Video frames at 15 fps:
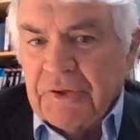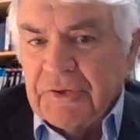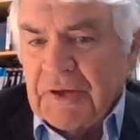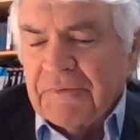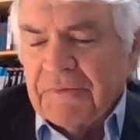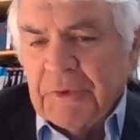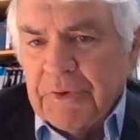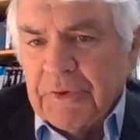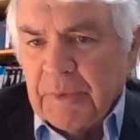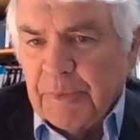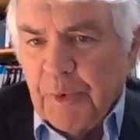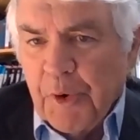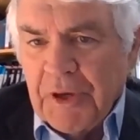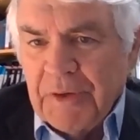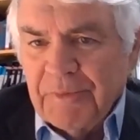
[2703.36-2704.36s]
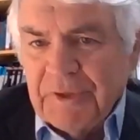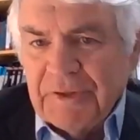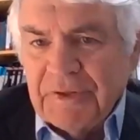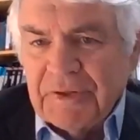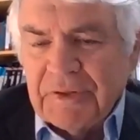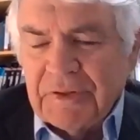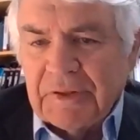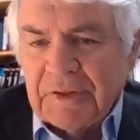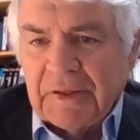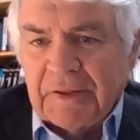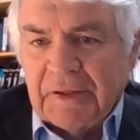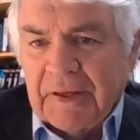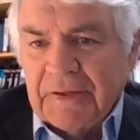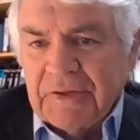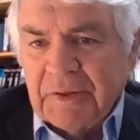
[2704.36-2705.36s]
have to do with appointments, like
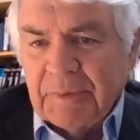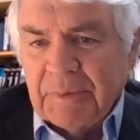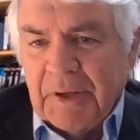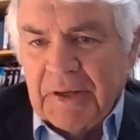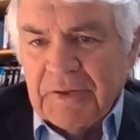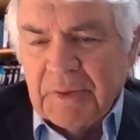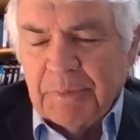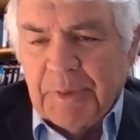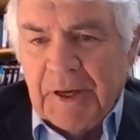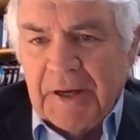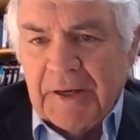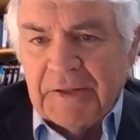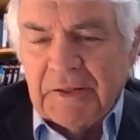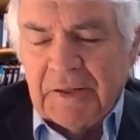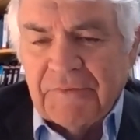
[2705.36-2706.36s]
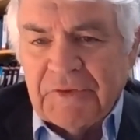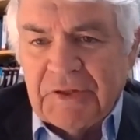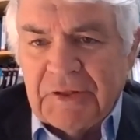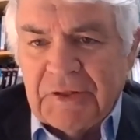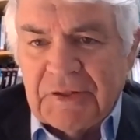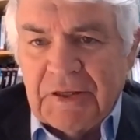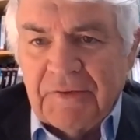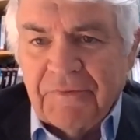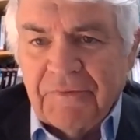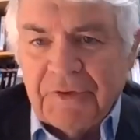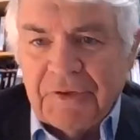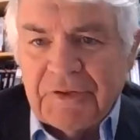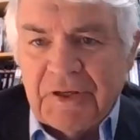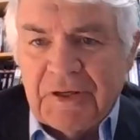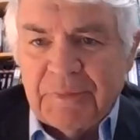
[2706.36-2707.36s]
Ajit Pai, the FCC, for
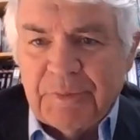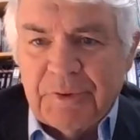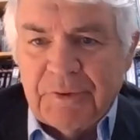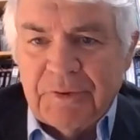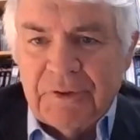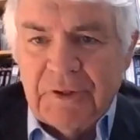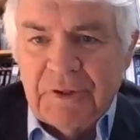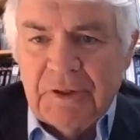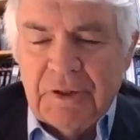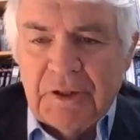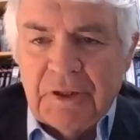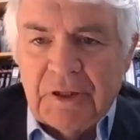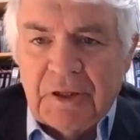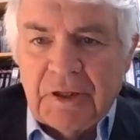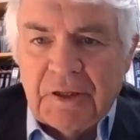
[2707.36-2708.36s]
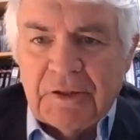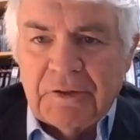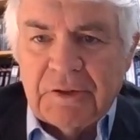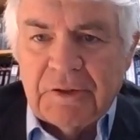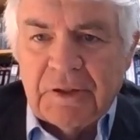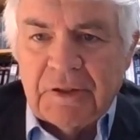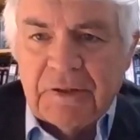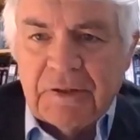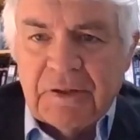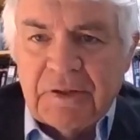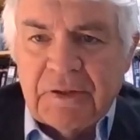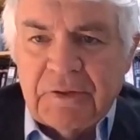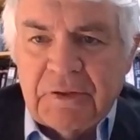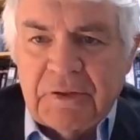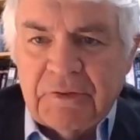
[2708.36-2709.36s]
example, and
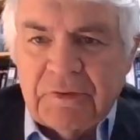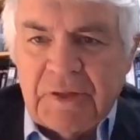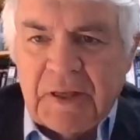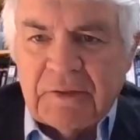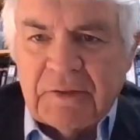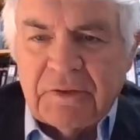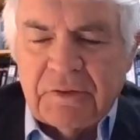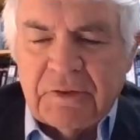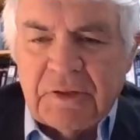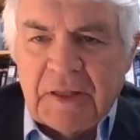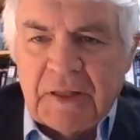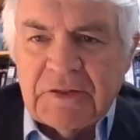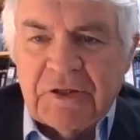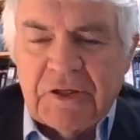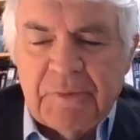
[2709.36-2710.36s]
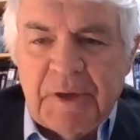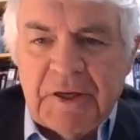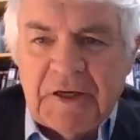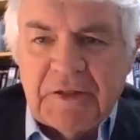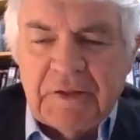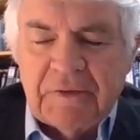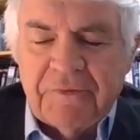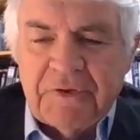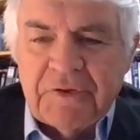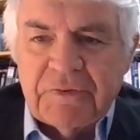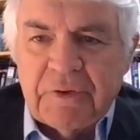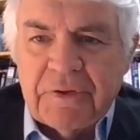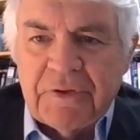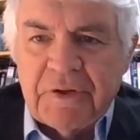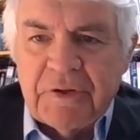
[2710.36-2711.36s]
that's going to make a difference
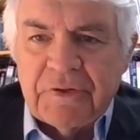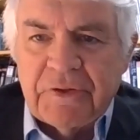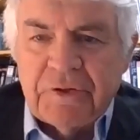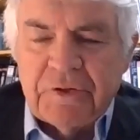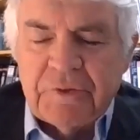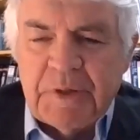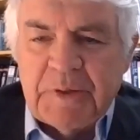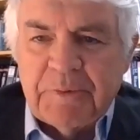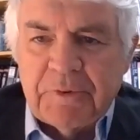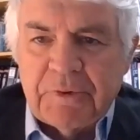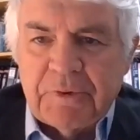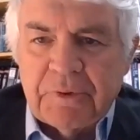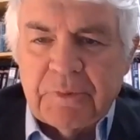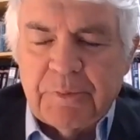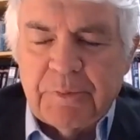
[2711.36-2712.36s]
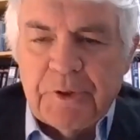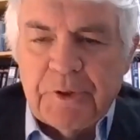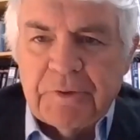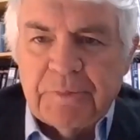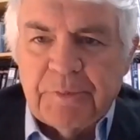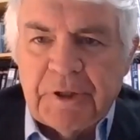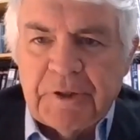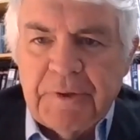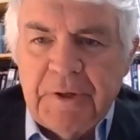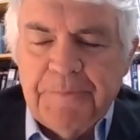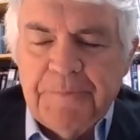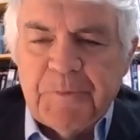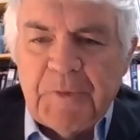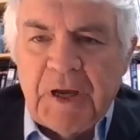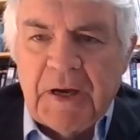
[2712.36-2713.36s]
whether those people are appointed. But
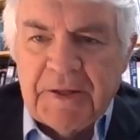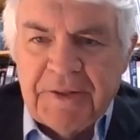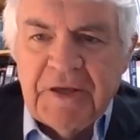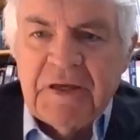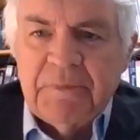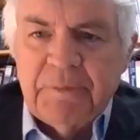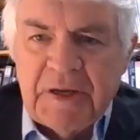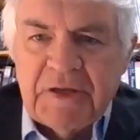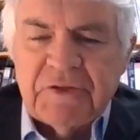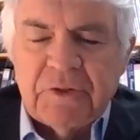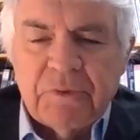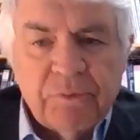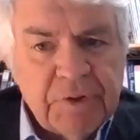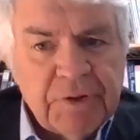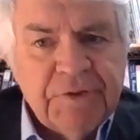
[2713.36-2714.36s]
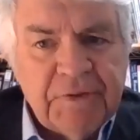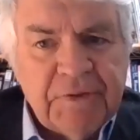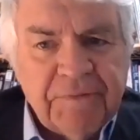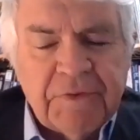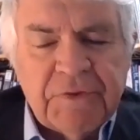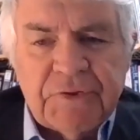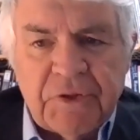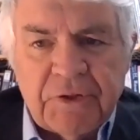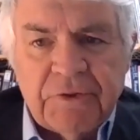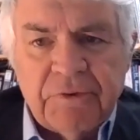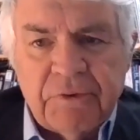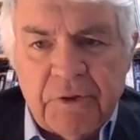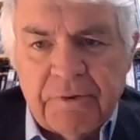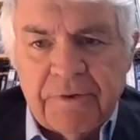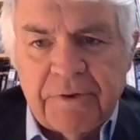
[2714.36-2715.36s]
I think it makes a real difference on
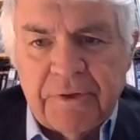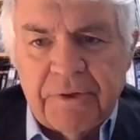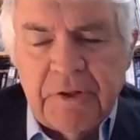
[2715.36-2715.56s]
growth.